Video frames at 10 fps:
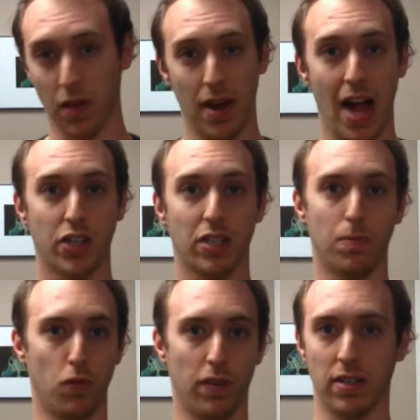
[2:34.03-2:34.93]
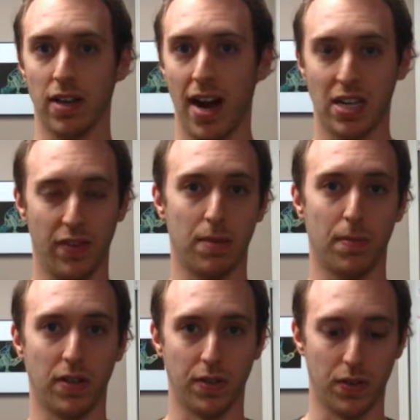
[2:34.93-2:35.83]
actually moving to activate the
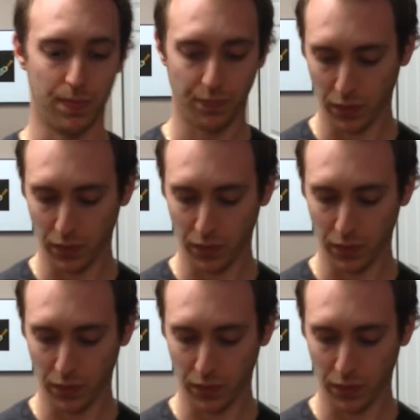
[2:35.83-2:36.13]
muscles.